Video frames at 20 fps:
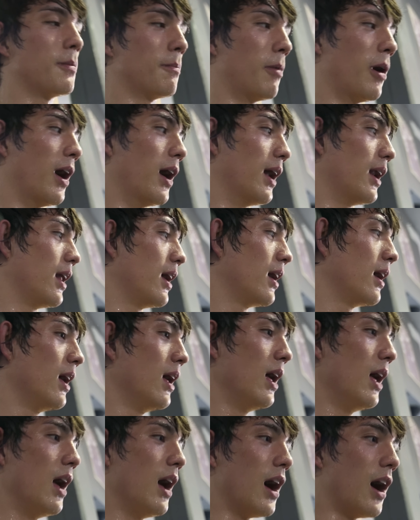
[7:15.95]
but
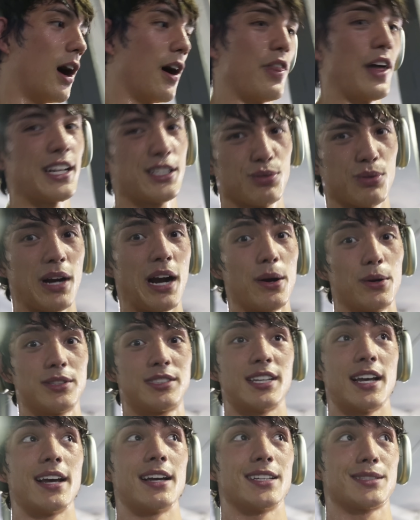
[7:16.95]
that's what I
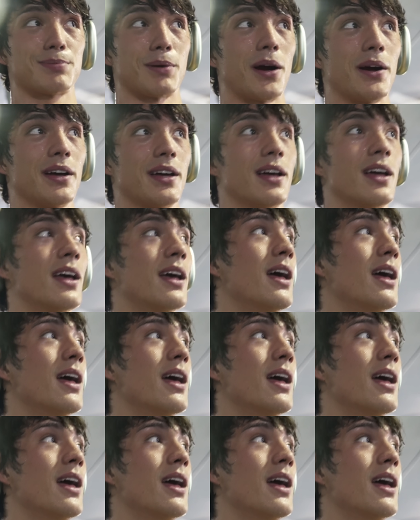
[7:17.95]
would say is probably,